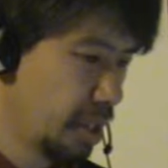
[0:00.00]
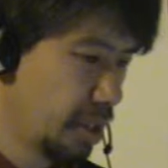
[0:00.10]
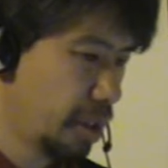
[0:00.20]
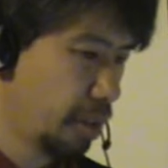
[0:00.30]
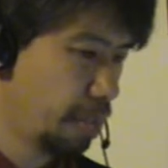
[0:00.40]

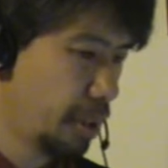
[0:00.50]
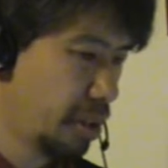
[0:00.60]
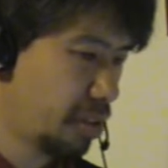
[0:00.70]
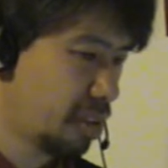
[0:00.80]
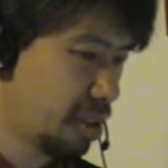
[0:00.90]
Now, could a
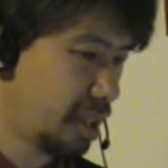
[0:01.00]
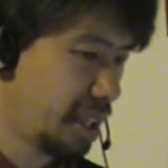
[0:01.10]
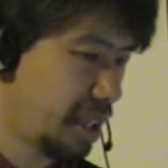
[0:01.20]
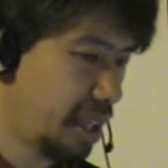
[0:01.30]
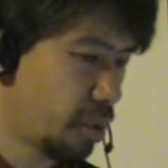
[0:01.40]
person
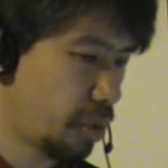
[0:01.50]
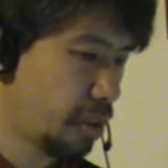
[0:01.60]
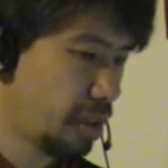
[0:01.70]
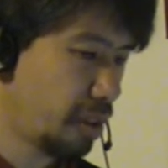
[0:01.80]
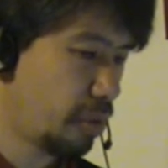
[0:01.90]
get out
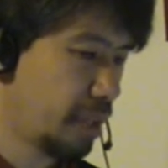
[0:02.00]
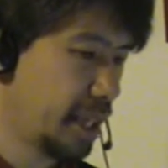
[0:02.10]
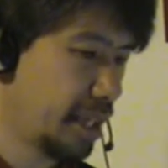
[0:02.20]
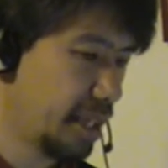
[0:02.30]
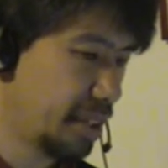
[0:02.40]
of a not
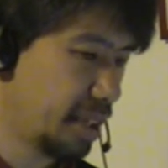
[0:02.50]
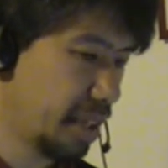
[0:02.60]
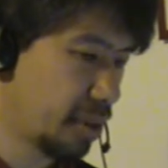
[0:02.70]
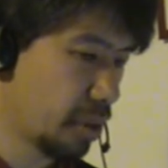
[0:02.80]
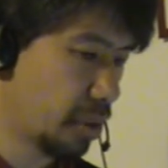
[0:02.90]
very light
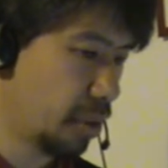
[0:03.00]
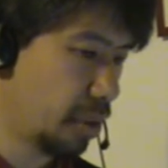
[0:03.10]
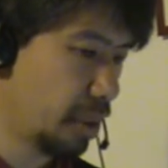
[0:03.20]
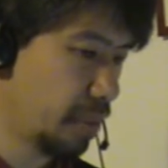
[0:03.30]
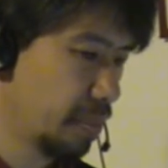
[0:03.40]
egregore